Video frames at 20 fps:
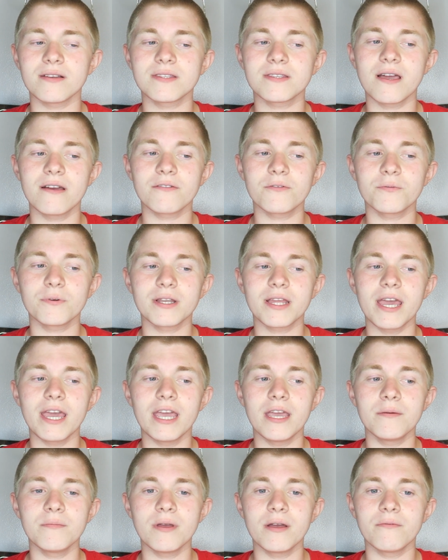So everyone
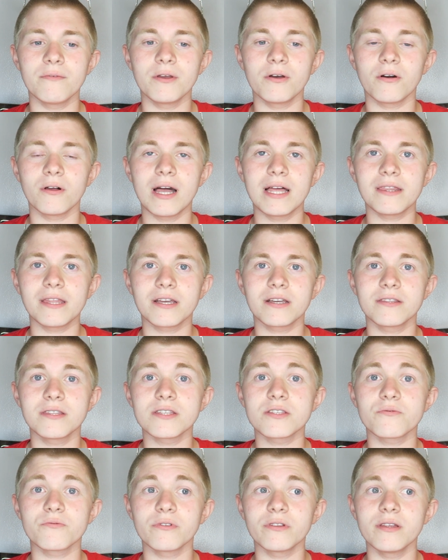came and we all had like
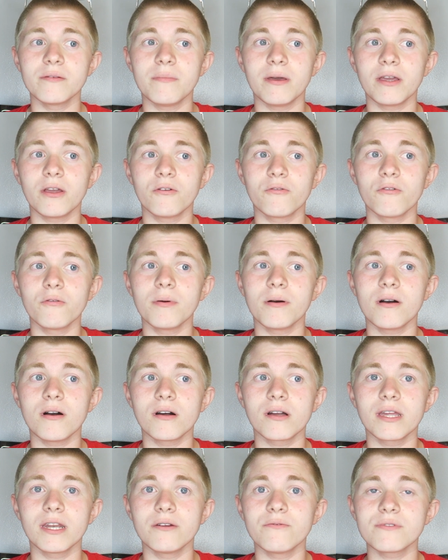this really big group
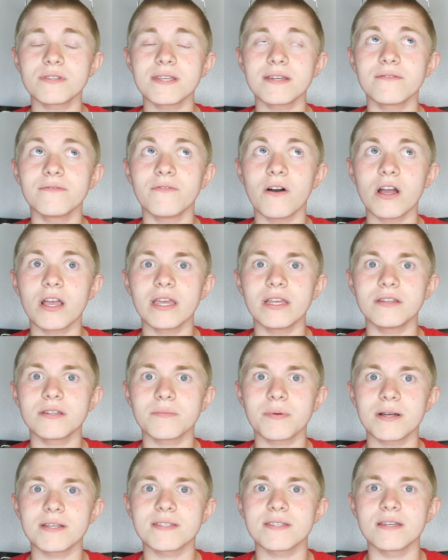hug, and it was like
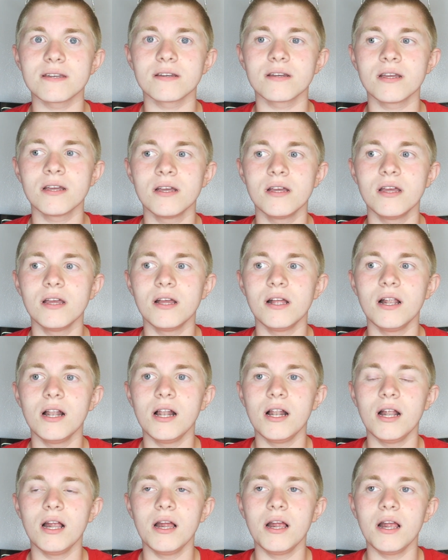depressing.
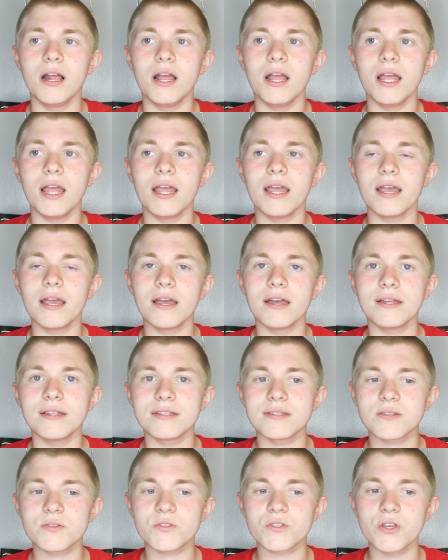
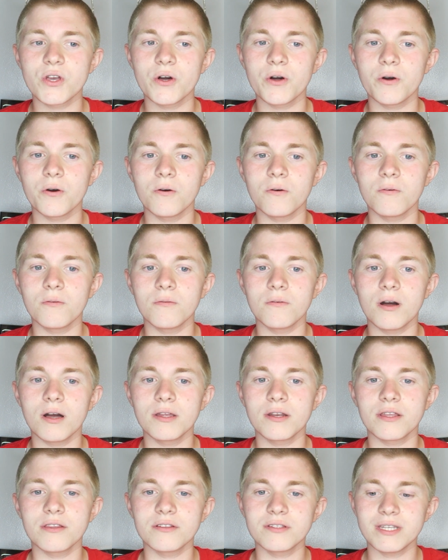And so
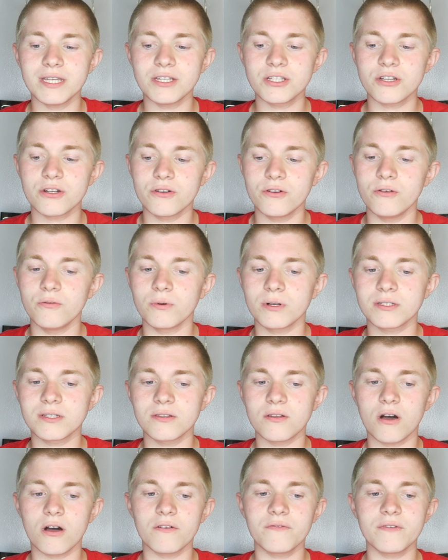another teacher who worked in
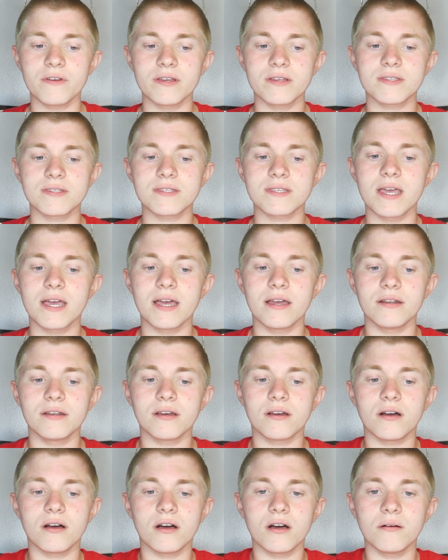the office said,
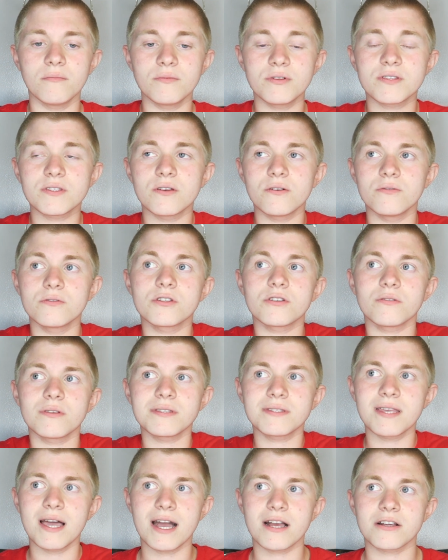so
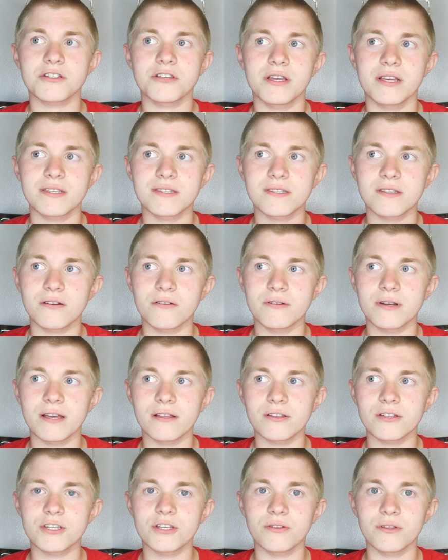Jalissa actually has to go now,
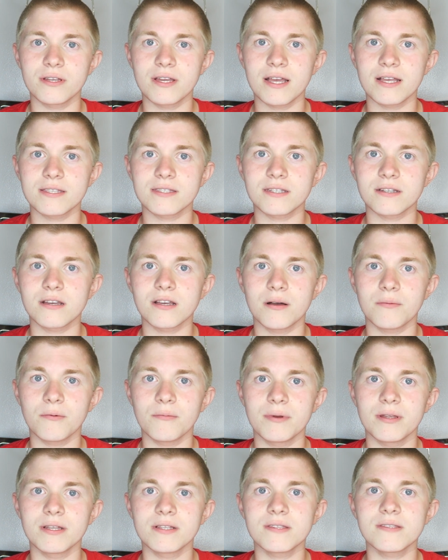like she only has like a couple
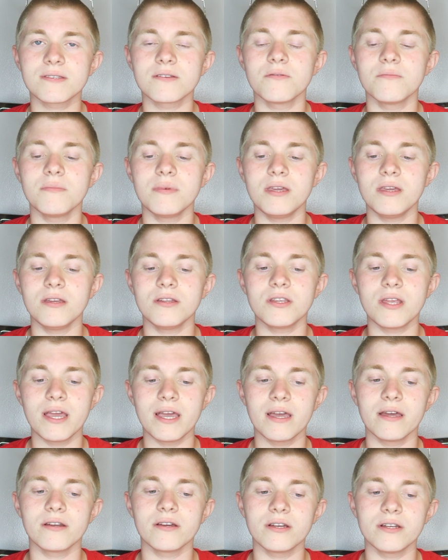minutes. So me,
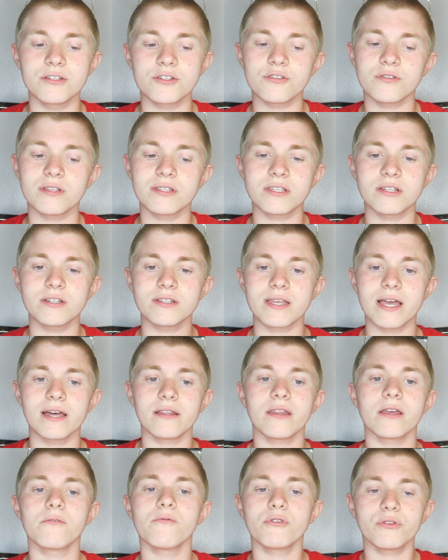Anna, and Jalissa just had
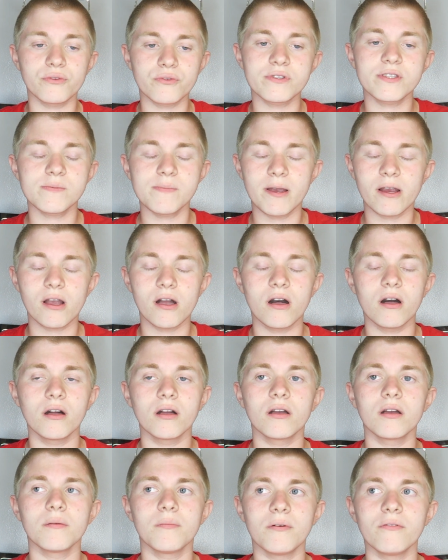like one little spare
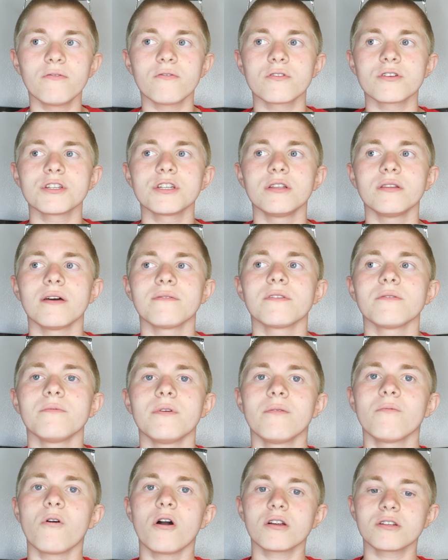hug before she left, and
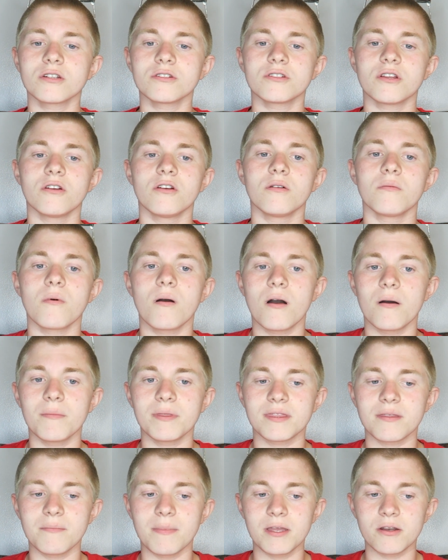we walked her to her mom
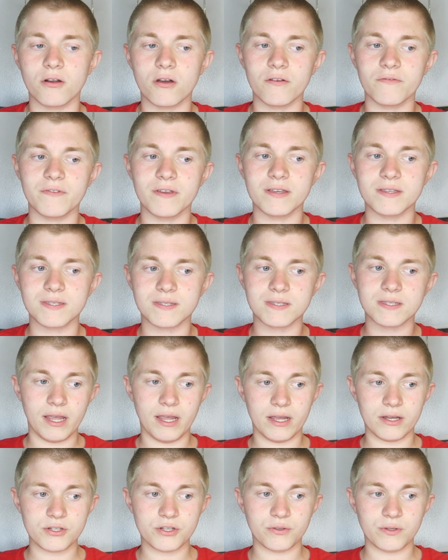at the main office.
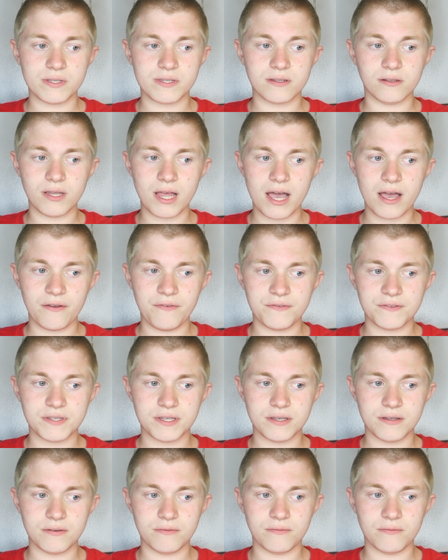And Jalissa left.
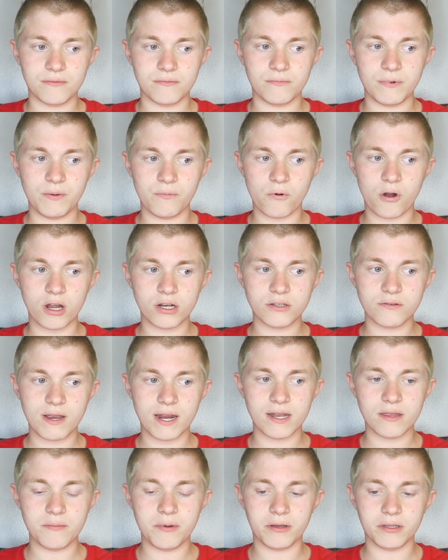We walked her
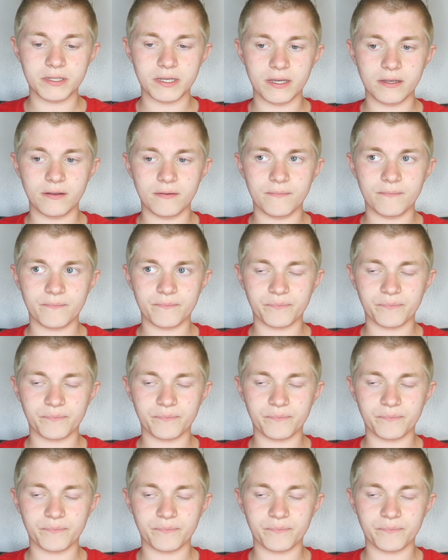out of the building.